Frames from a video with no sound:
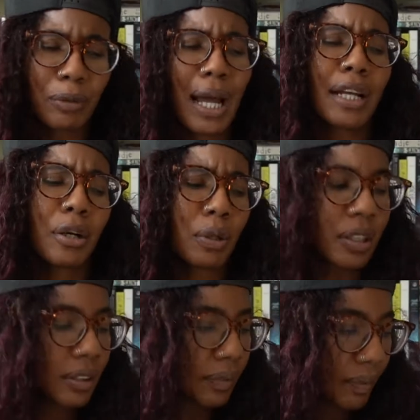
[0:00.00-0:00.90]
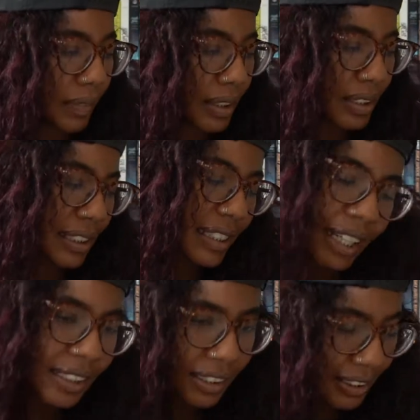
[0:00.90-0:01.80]
I know her? She's
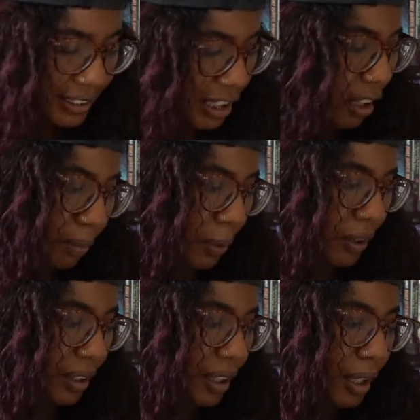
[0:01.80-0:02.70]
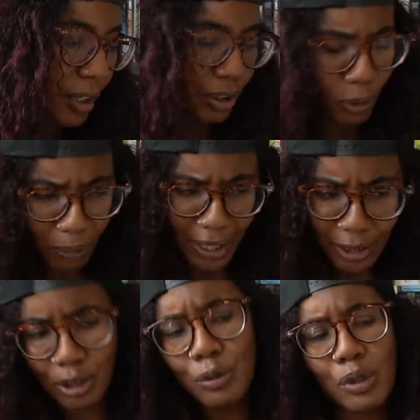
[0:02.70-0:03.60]
technically a sophomore. So why do
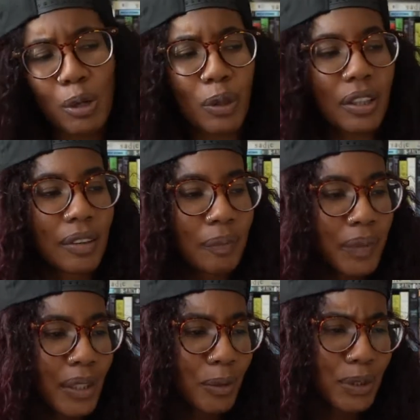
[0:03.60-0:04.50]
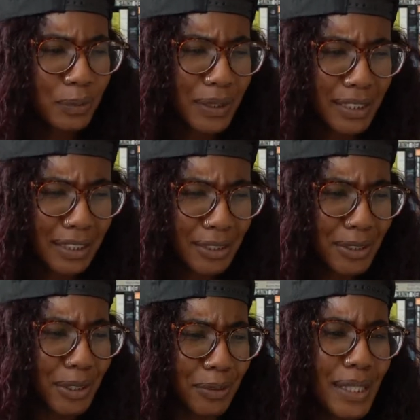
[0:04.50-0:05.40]
you know her? What's with the 3rd
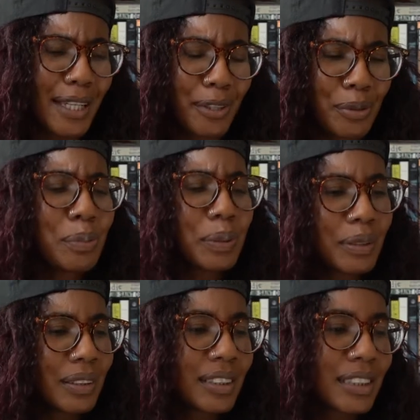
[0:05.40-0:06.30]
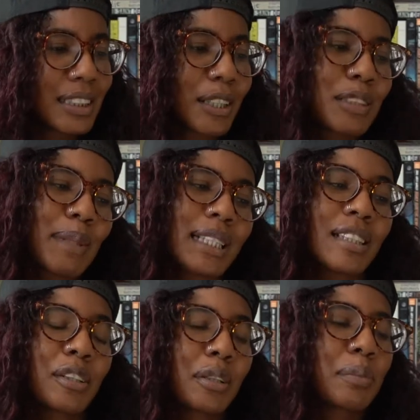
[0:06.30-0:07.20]
degree, Coop? She turns back to
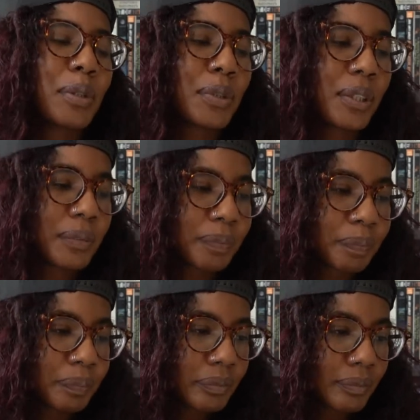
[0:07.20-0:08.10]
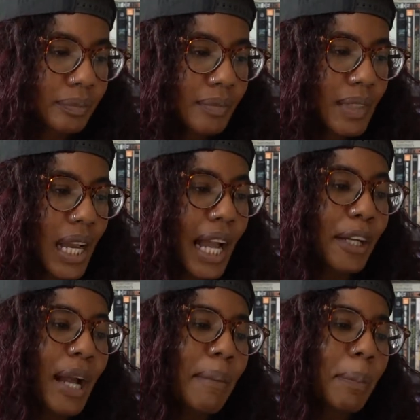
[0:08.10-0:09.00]
her computer. I
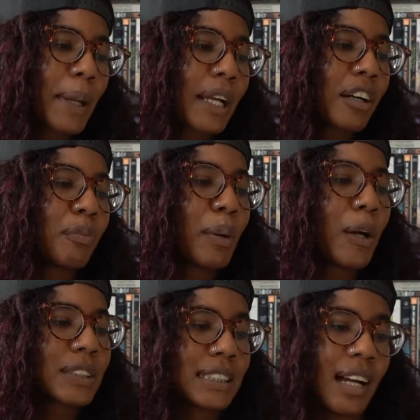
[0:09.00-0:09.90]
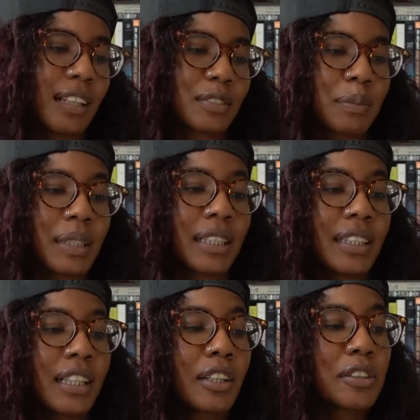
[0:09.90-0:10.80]
grab a pair of bald socks from the
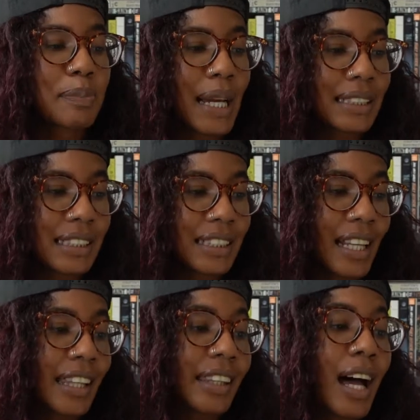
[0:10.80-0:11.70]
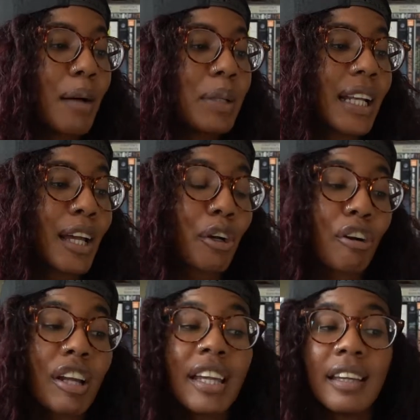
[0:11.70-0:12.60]
clean clothes basket and lob it at
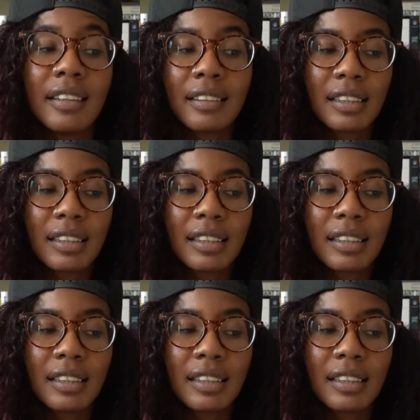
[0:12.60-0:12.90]
her head.